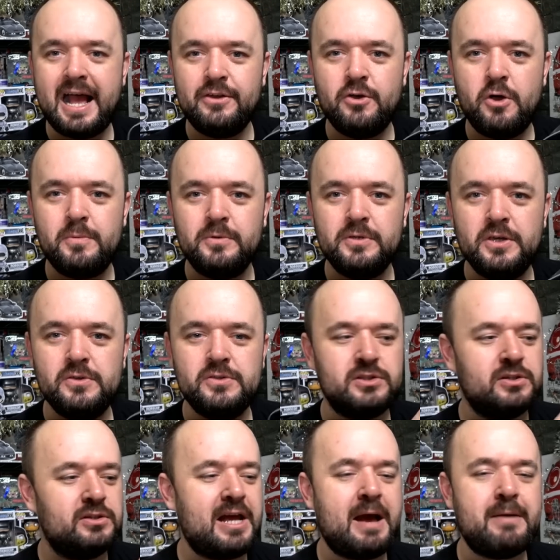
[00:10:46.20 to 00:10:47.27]
At normal
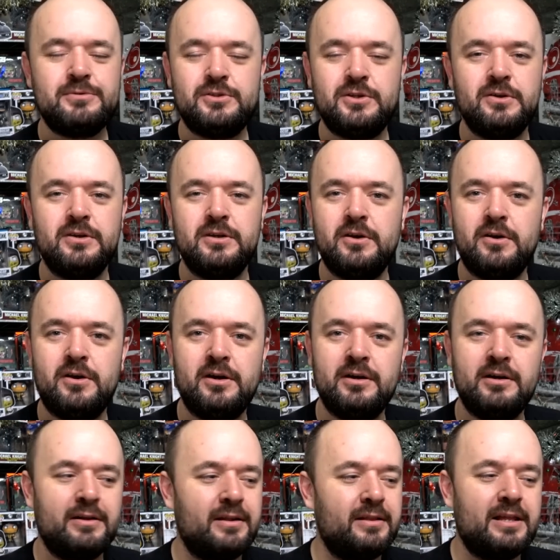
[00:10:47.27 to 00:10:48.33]
use, absolutely not.
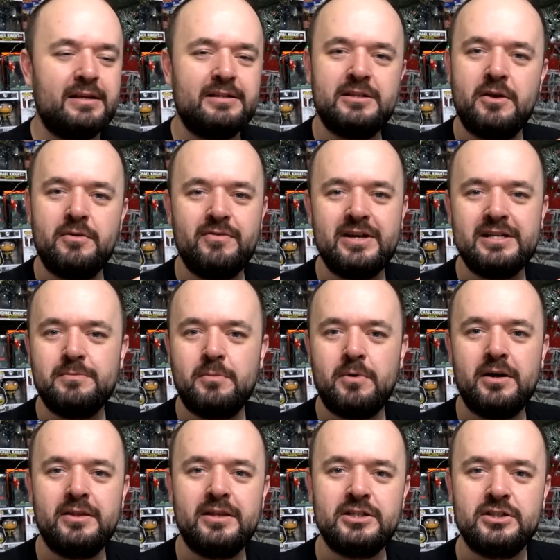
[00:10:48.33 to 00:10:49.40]
There's no reason
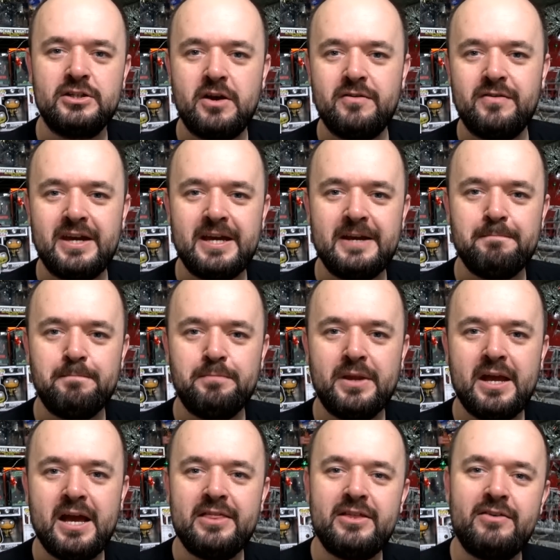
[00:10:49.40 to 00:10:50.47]
why it should overheat.
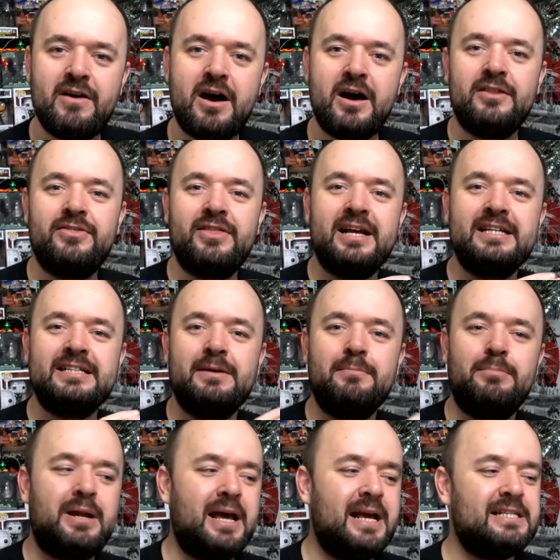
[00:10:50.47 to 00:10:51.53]
There are things in
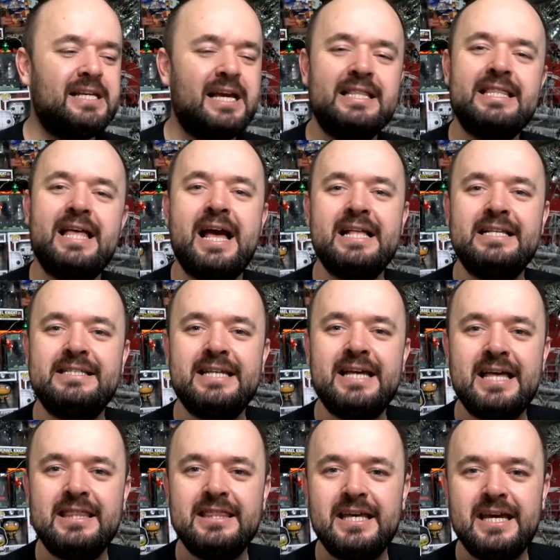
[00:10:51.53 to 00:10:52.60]
place in the
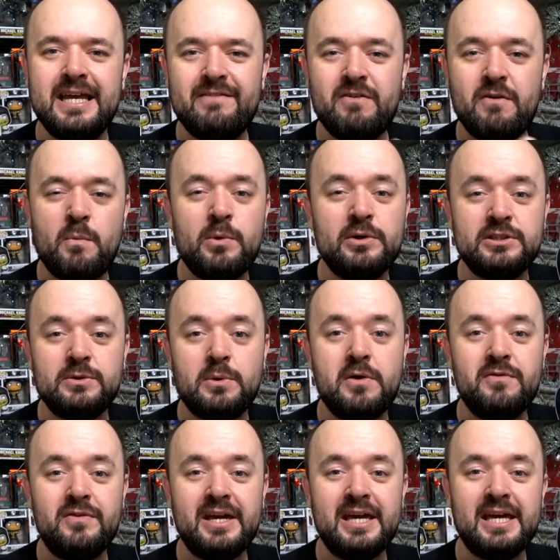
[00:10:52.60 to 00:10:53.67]
headset that if it was to
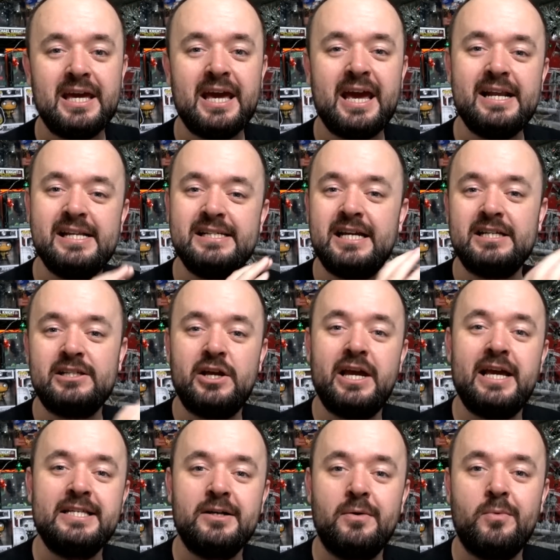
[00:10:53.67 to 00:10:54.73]
overheat, it just gets a
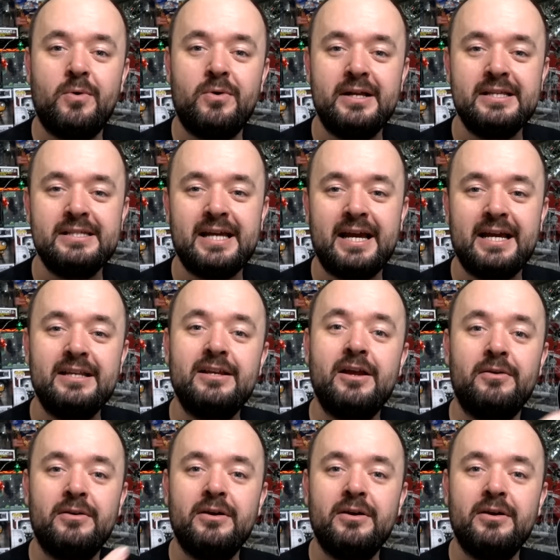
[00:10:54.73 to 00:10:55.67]
heat up warning saying,